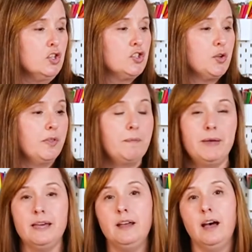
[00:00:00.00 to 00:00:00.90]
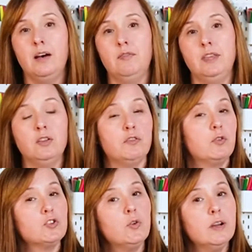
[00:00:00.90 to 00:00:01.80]
So the bed of the
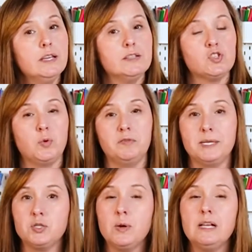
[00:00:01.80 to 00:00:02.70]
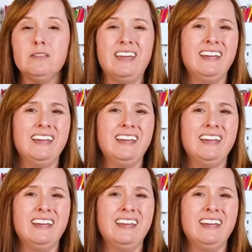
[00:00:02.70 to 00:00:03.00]
Glowforge Aura is 12 by 12,